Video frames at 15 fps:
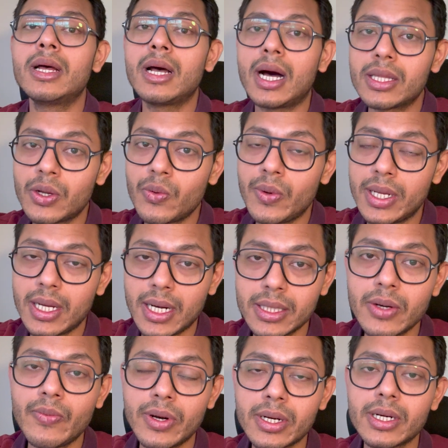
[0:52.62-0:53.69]
other
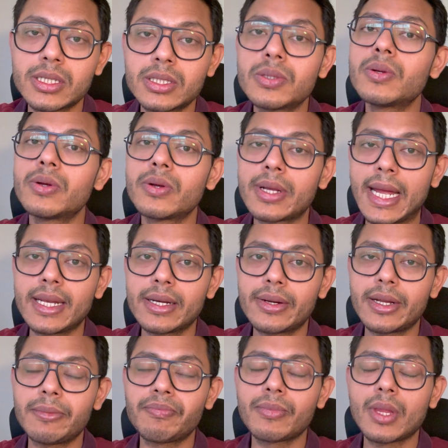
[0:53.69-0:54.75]
workers
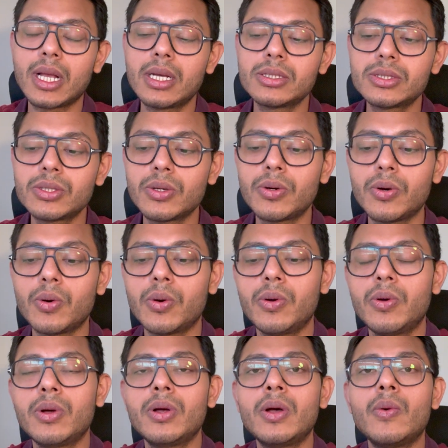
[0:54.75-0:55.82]
category. So
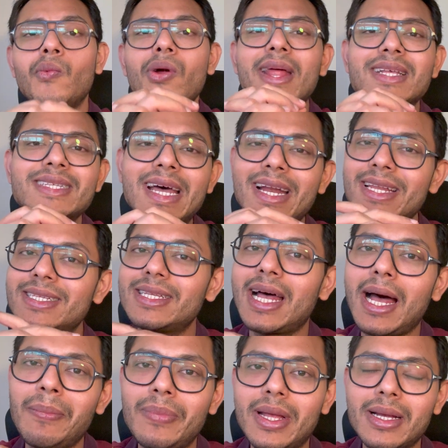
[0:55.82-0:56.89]
what exactly is
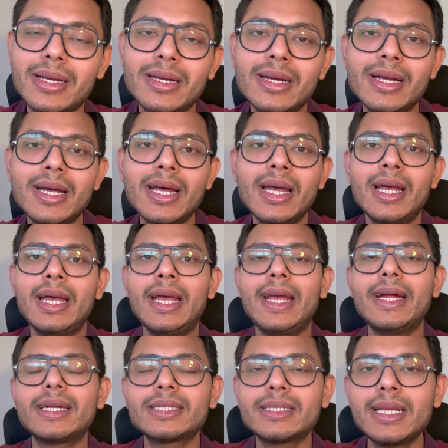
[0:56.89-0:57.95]
happening?
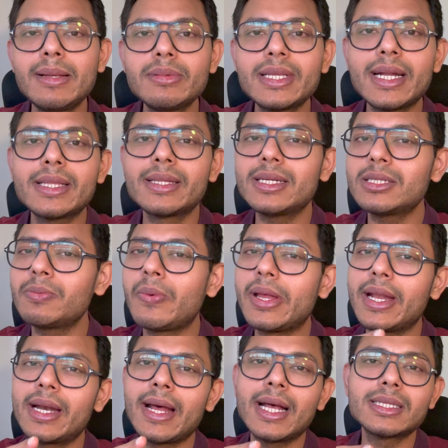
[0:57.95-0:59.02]
It seems that this
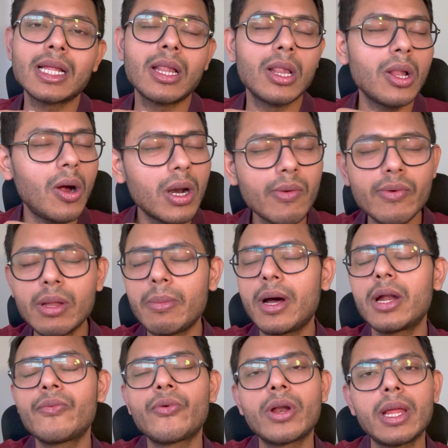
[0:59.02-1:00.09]
period has a lot of
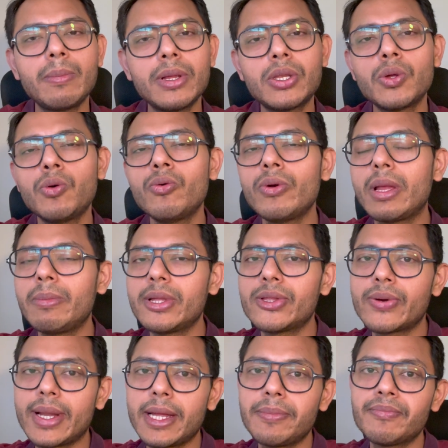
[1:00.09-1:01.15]
demand for EB2,
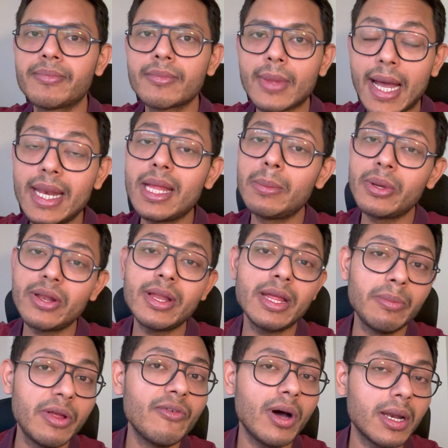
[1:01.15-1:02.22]
EB3 and even
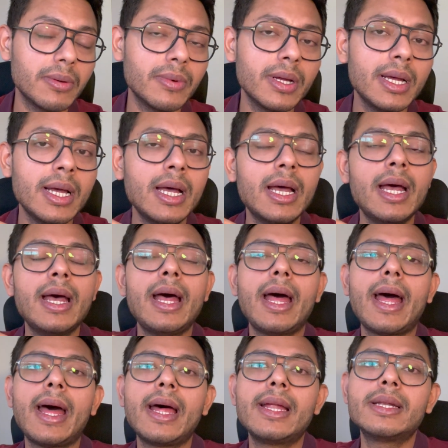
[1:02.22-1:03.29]
EB1.
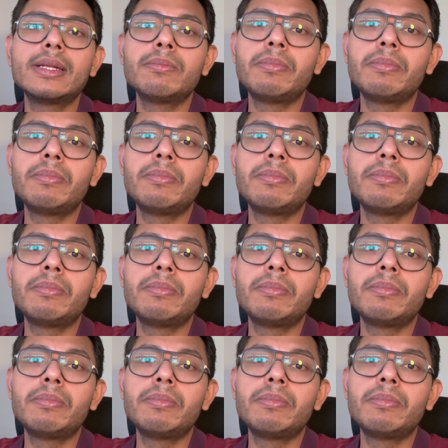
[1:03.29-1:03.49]
And